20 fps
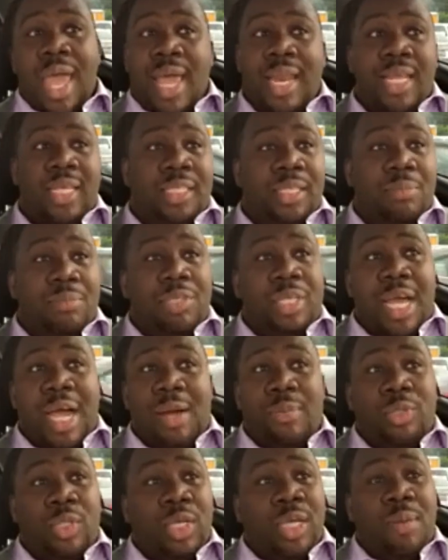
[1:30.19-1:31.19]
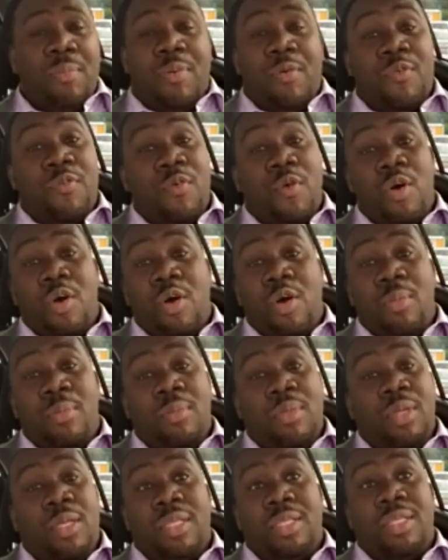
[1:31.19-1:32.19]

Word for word: and there's some jobs you can perform